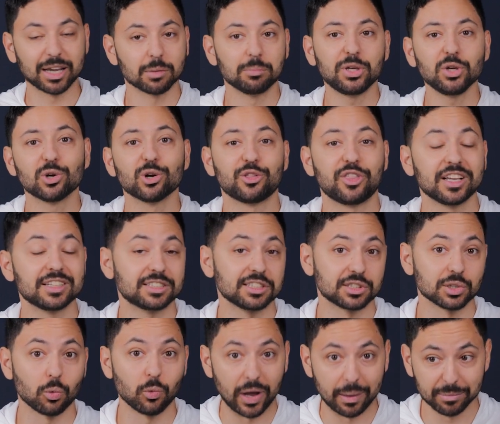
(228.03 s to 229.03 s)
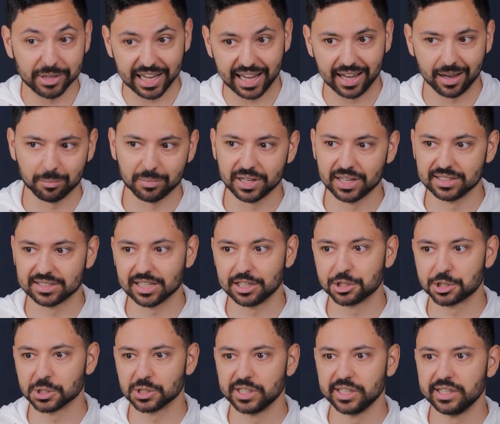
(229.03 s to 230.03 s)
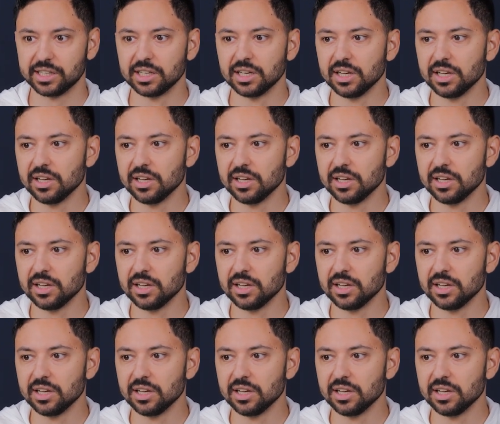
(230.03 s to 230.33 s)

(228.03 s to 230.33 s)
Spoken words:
computer thinks it's a webcam, essentially.